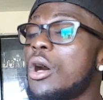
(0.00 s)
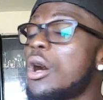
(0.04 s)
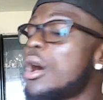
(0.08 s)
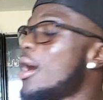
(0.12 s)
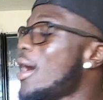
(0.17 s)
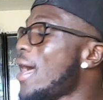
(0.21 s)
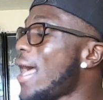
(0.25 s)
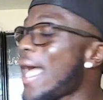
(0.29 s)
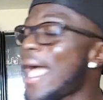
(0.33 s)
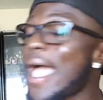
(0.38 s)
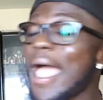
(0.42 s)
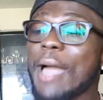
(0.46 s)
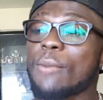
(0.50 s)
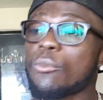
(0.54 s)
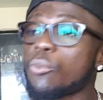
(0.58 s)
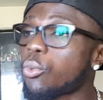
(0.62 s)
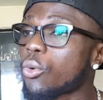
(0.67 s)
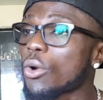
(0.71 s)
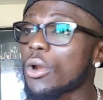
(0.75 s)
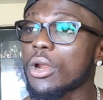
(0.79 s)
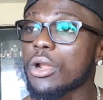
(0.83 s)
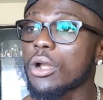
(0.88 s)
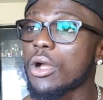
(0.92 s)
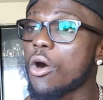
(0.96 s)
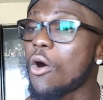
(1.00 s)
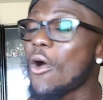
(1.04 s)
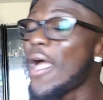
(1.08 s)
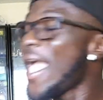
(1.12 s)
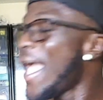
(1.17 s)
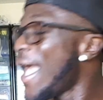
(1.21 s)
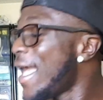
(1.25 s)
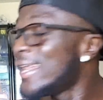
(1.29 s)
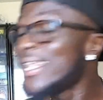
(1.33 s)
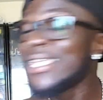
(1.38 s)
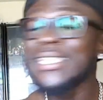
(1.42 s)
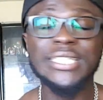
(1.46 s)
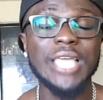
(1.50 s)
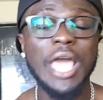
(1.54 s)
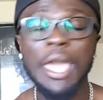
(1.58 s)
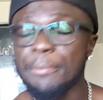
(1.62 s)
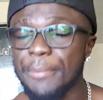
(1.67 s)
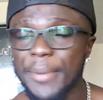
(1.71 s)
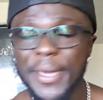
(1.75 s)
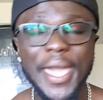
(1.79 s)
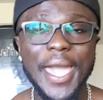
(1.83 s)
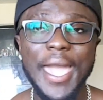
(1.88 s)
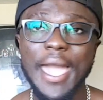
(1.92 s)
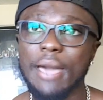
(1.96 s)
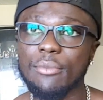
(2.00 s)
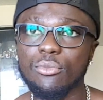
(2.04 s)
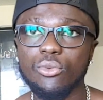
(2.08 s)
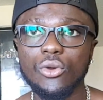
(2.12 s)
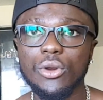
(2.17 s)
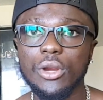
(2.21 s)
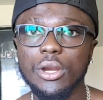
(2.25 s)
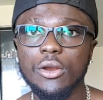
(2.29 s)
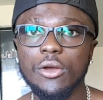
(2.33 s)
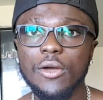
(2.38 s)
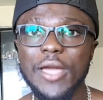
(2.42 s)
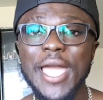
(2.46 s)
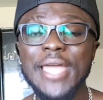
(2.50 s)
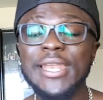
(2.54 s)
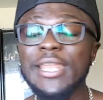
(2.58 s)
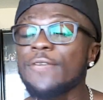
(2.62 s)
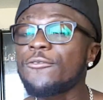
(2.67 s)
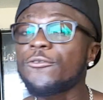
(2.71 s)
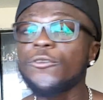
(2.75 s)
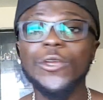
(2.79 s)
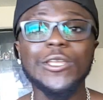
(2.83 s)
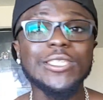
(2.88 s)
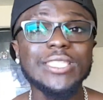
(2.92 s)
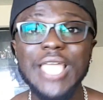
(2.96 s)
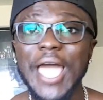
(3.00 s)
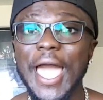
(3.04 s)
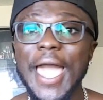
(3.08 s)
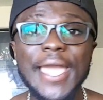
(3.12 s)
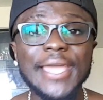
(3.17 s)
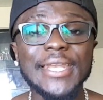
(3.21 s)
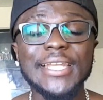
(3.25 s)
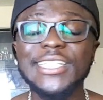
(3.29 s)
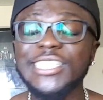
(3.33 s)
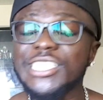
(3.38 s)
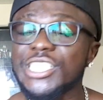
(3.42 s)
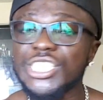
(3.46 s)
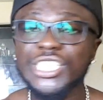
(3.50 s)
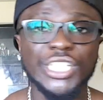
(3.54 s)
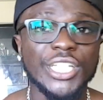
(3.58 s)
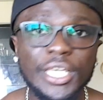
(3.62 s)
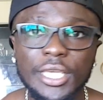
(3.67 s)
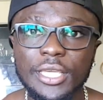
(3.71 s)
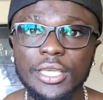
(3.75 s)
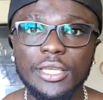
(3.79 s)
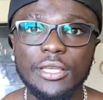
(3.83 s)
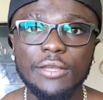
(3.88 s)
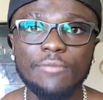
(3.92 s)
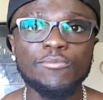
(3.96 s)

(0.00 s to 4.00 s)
an ab workout, any type of ab workout, and if your diet is shit,